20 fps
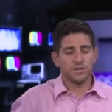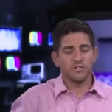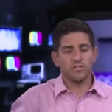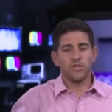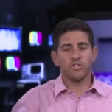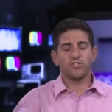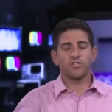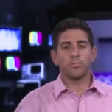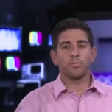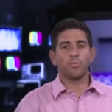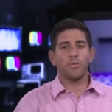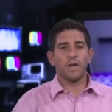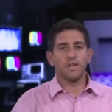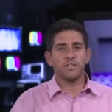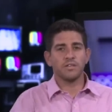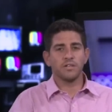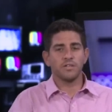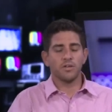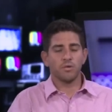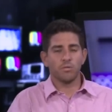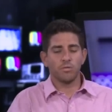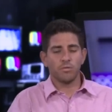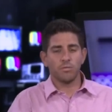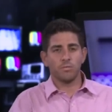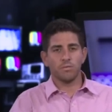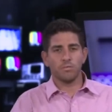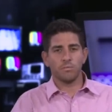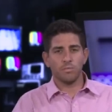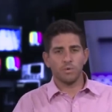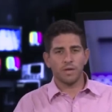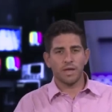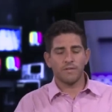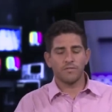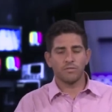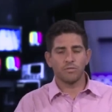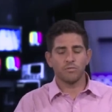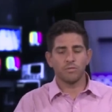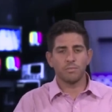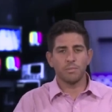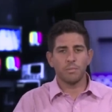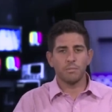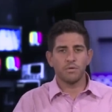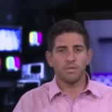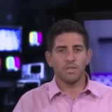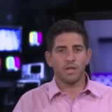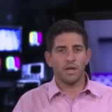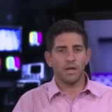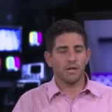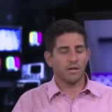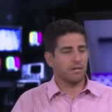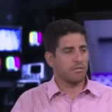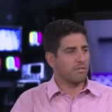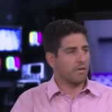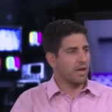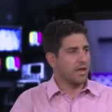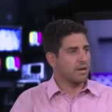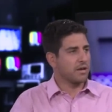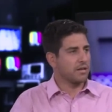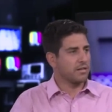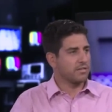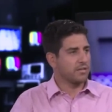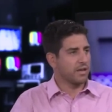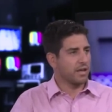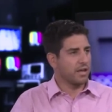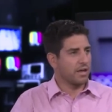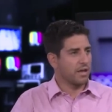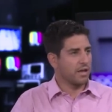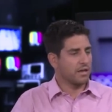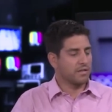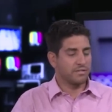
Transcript: It's not surprising, though. We have to remember that Iran it's a,